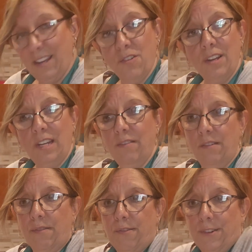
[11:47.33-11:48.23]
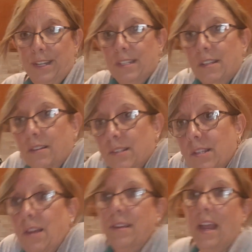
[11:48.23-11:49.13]
And you can even freeze the
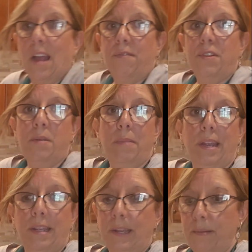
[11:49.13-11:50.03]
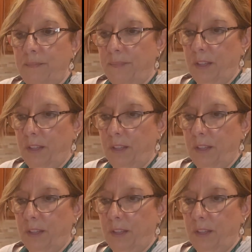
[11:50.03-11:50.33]
lasagna after you bake it.